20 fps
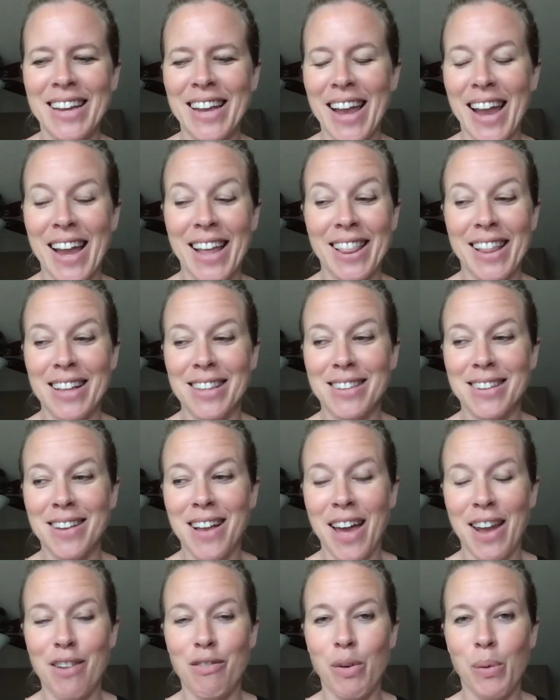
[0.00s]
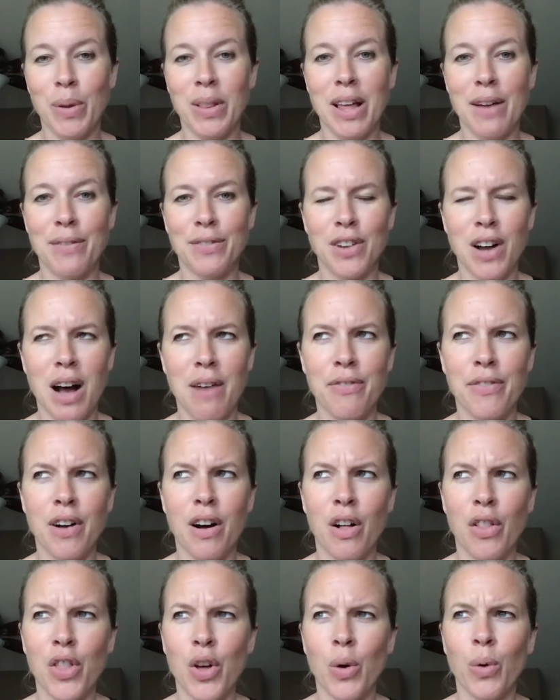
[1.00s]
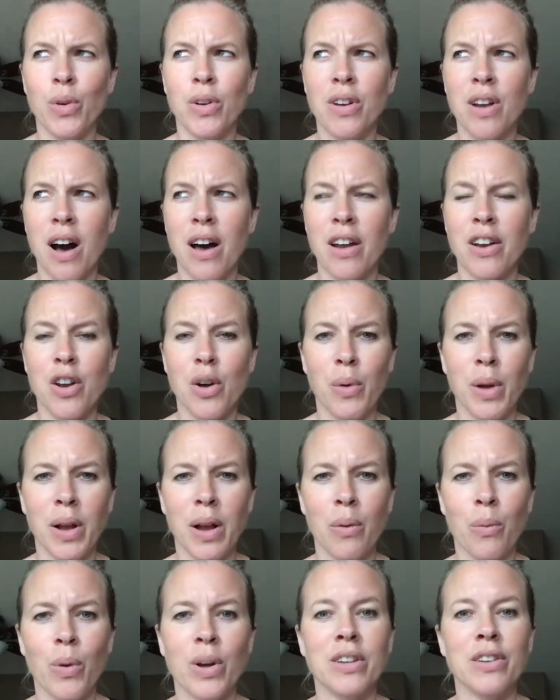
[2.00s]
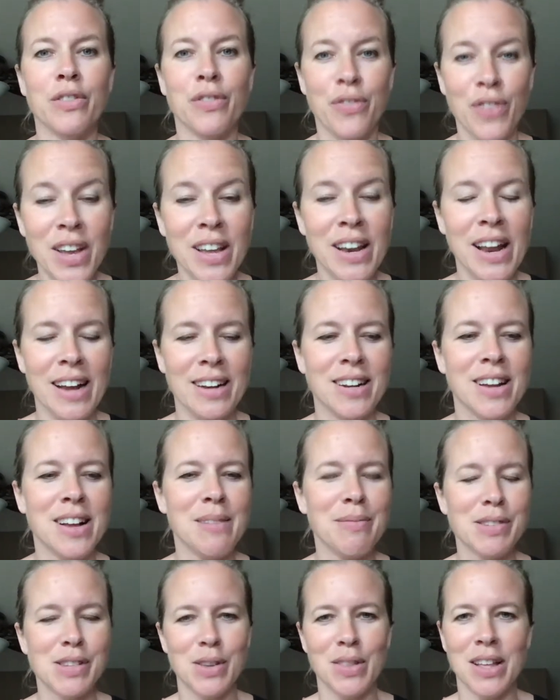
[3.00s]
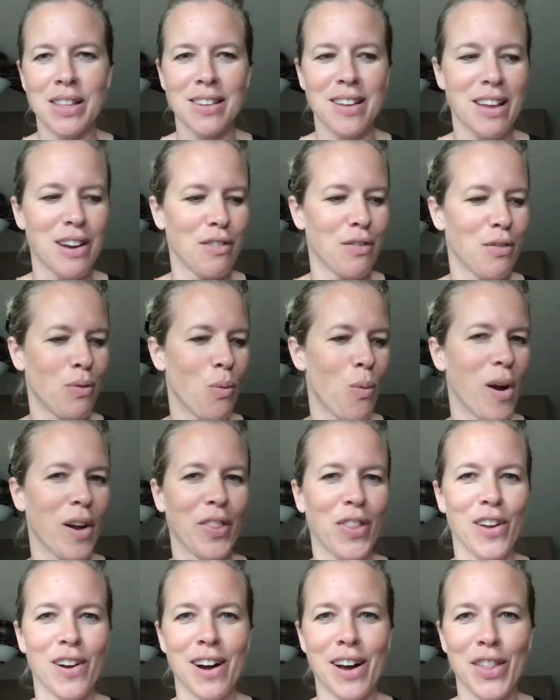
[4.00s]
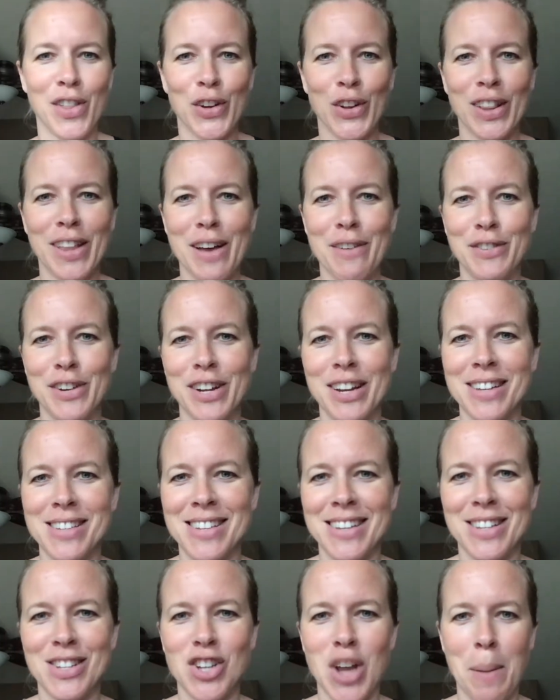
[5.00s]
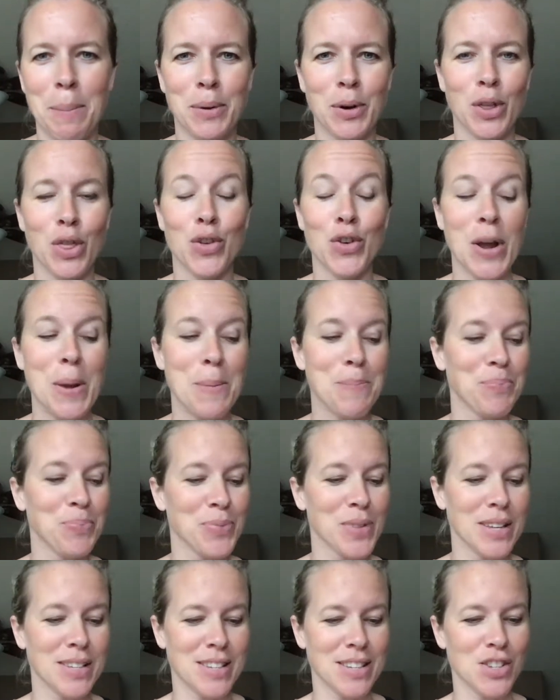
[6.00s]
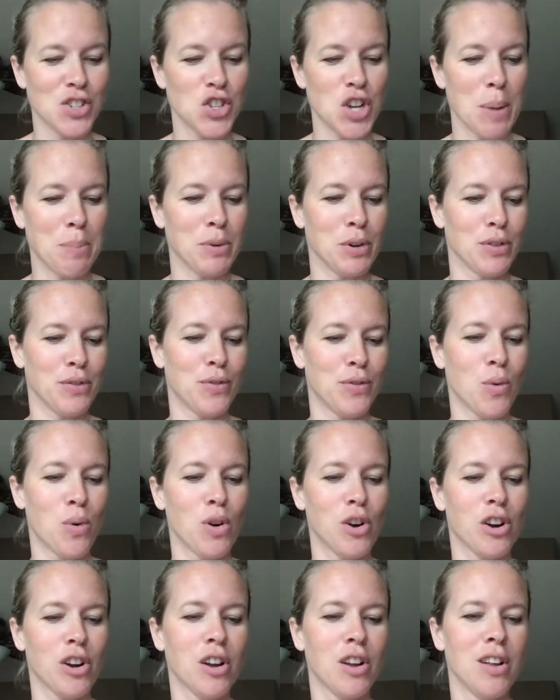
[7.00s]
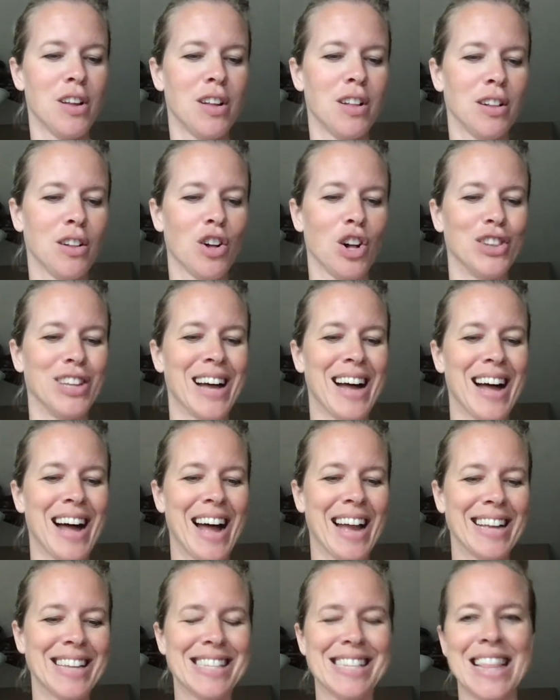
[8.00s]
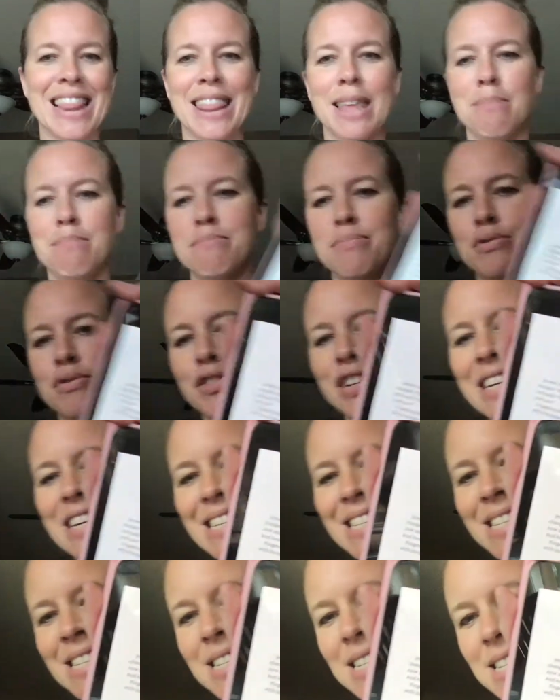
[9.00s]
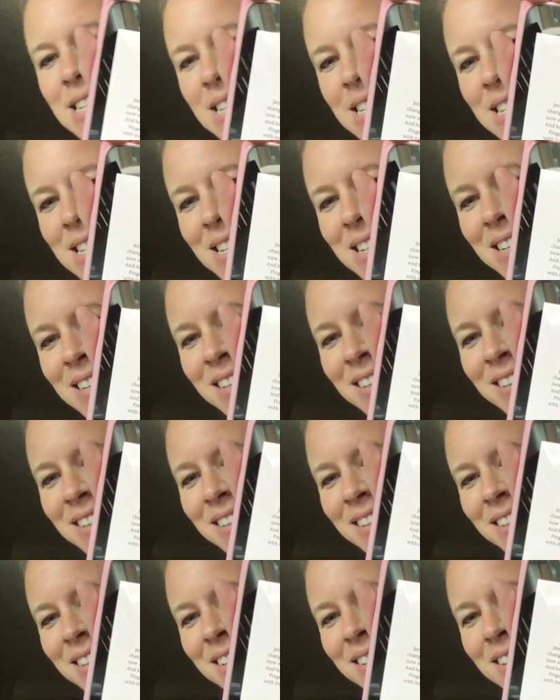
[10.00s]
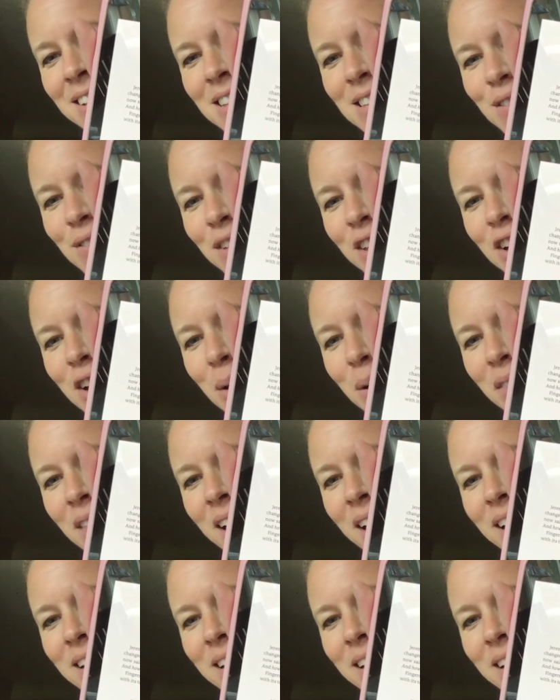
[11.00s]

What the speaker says: and that's kind of where we left off, although not knowing what to feed it. So that's kind of where the author left us in chapter 3. This is chapter 4, called Hyacinth Priest. Let's figure out what that